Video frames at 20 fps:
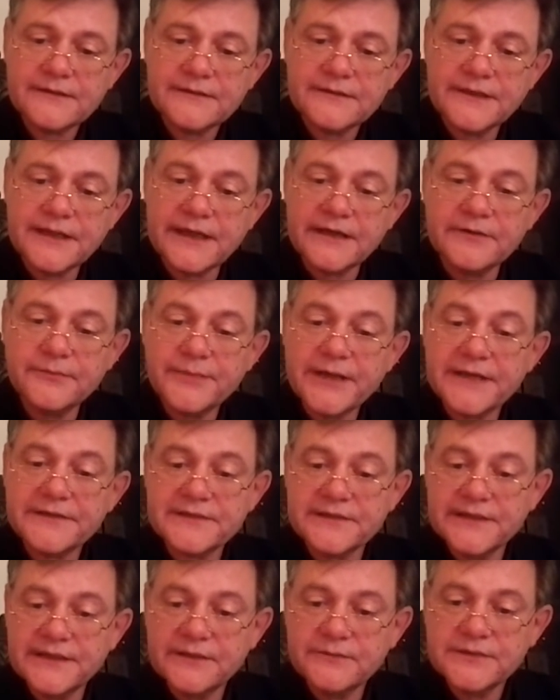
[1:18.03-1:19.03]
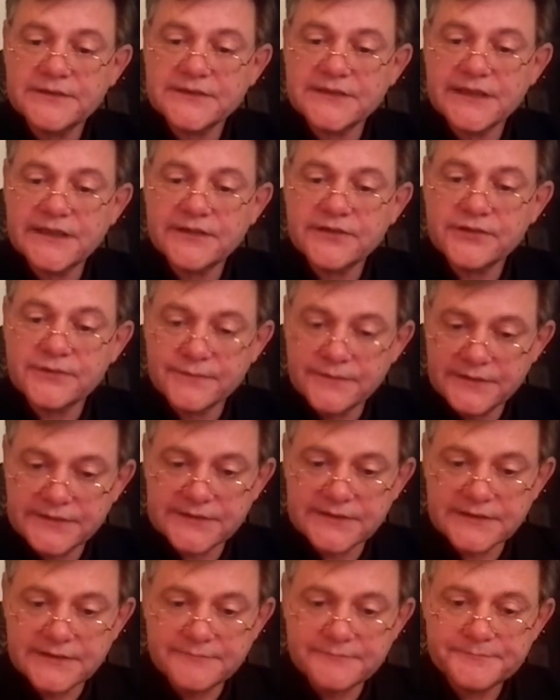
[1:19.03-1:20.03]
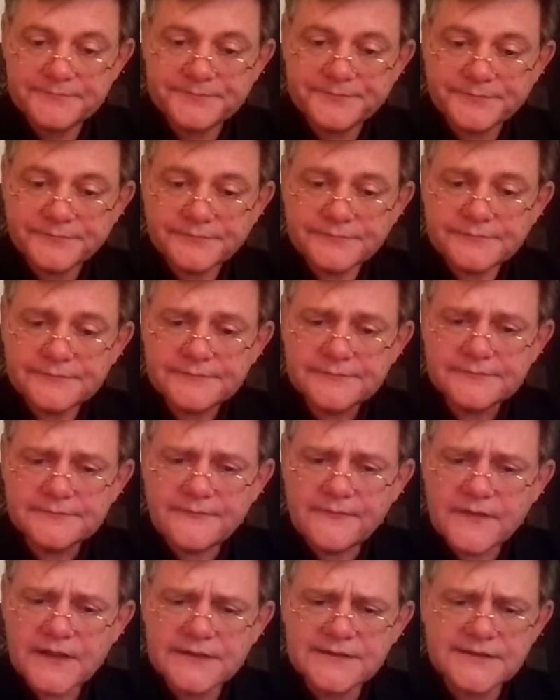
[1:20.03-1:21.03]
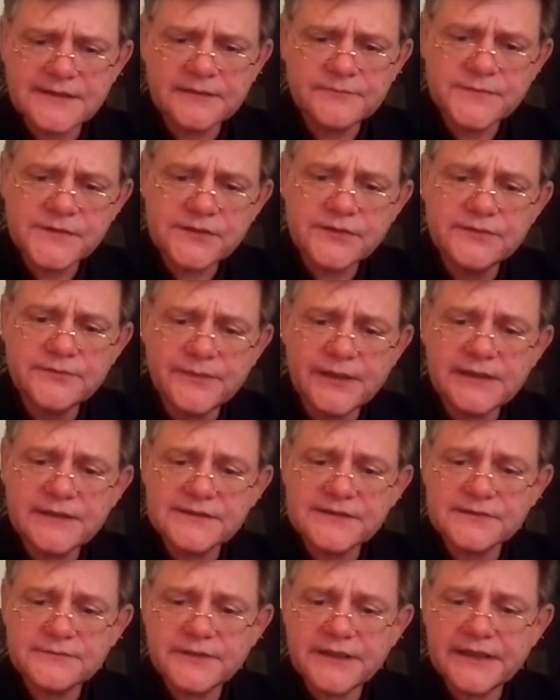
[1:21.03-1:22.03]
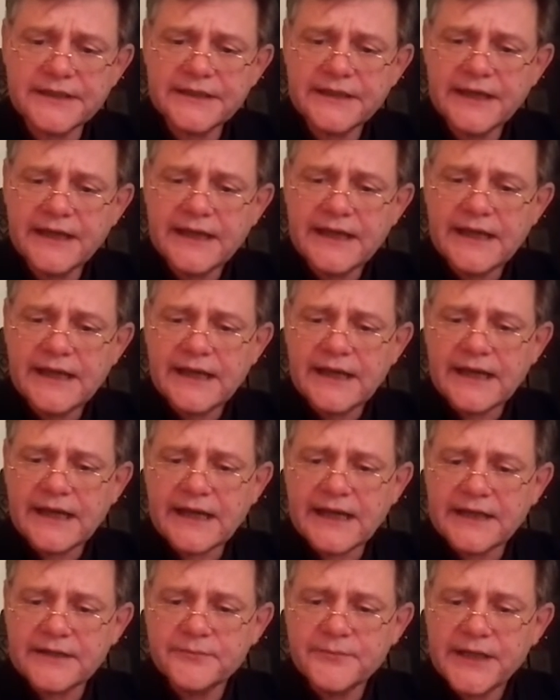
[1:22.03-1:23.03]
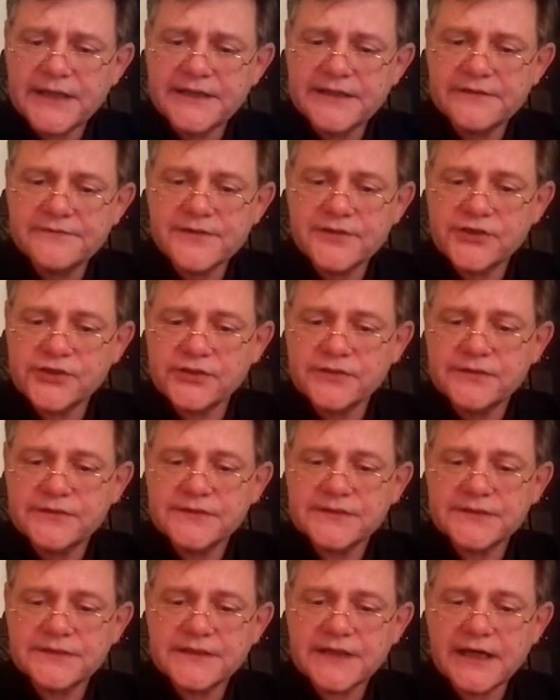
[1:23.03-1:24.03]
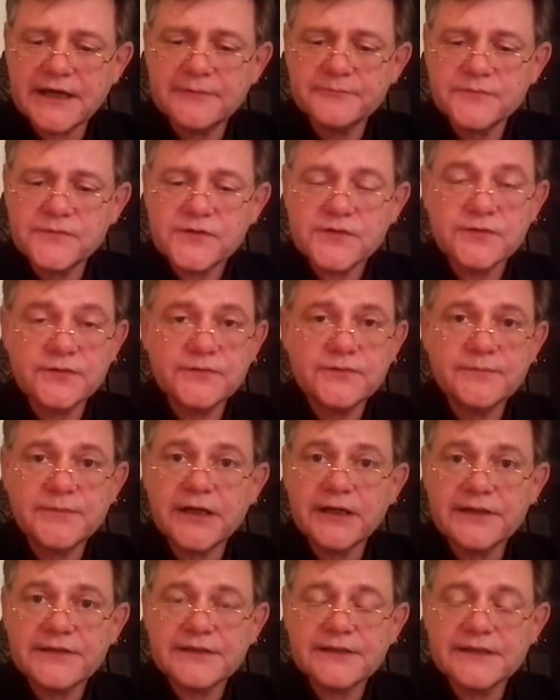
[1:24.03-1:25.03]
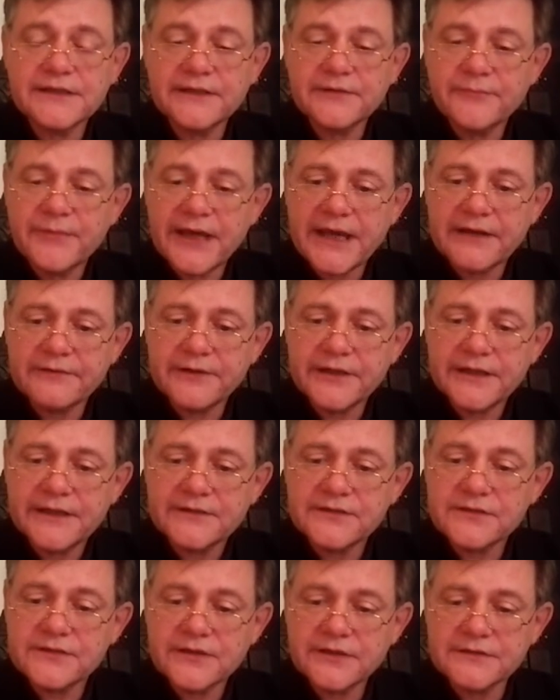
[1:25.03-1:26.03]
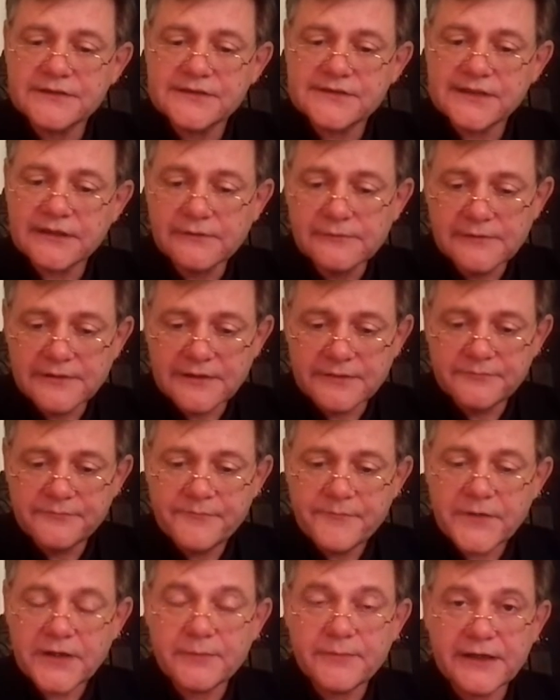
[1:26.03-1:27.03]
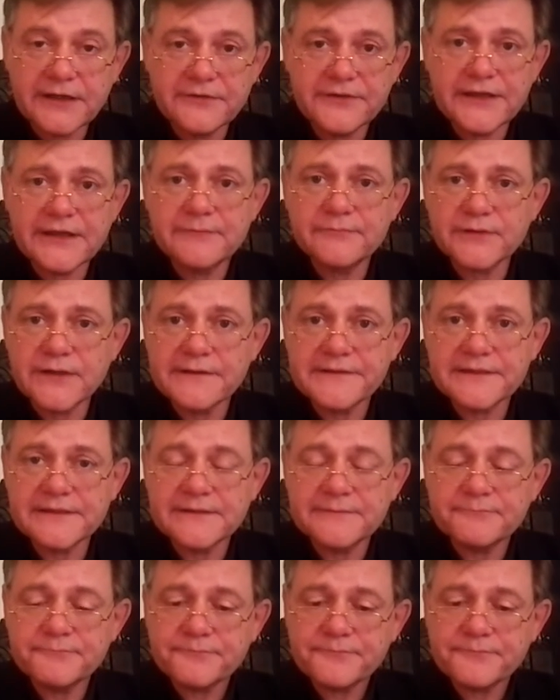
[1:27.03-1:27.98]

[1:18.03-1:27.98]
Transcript: Now Bethany was near Jerusalem, some 2 miles away, and many of the Jews had come to Martha and Mary to console them about their brother.